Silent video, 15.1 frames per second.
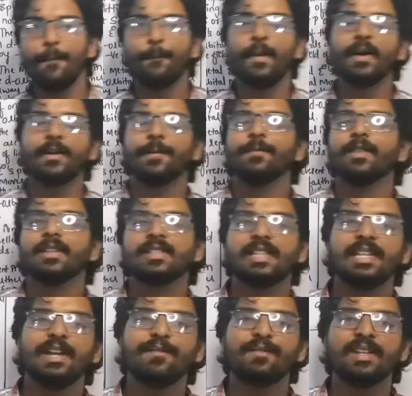but
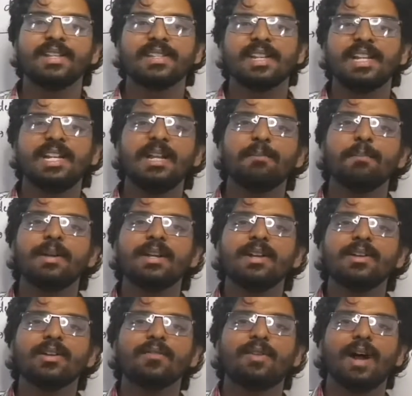CFT is
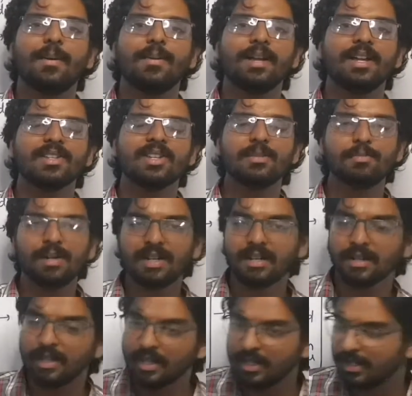independent of hybridization,
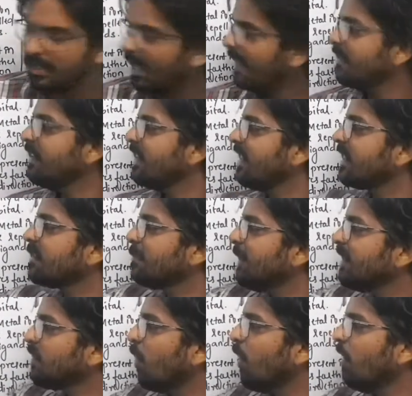but rather it
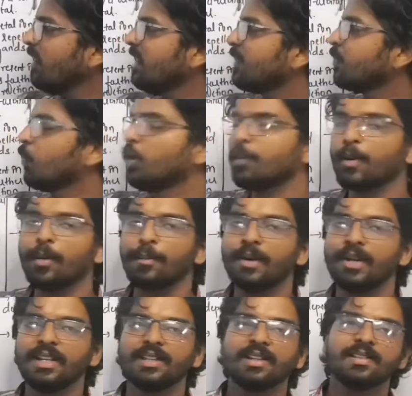explains all these four
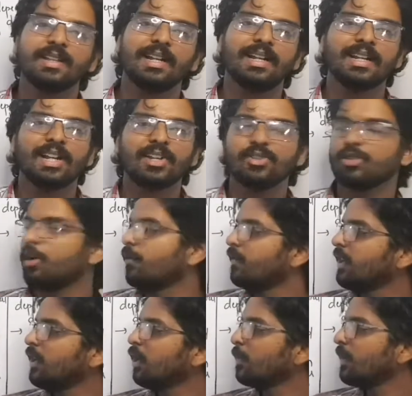properties, that is interaction of
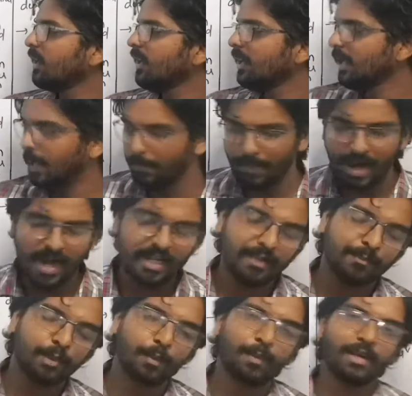d orbital, magnetic
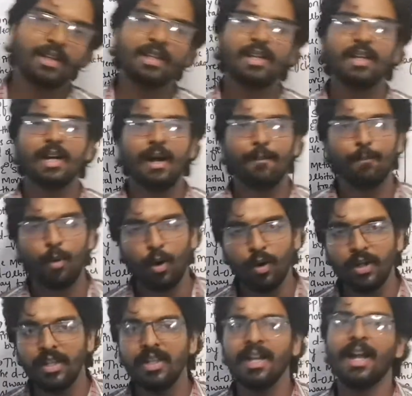property, a
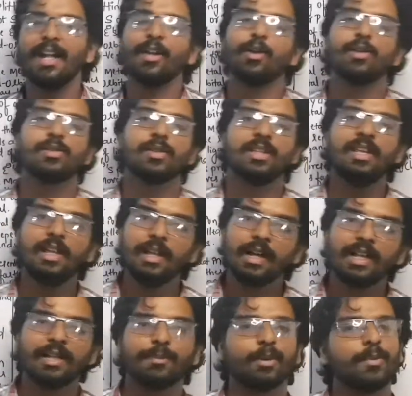bonding, and also the
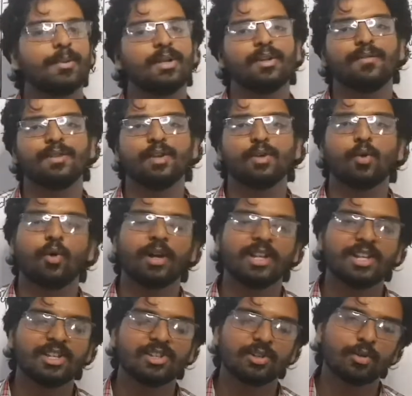color property of the
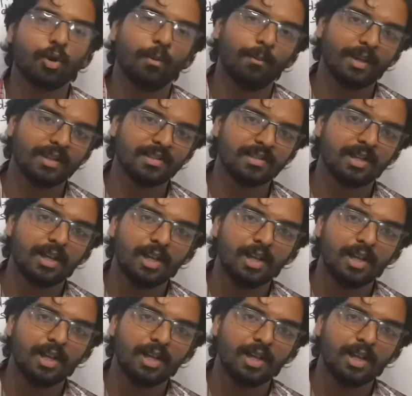coordination complex.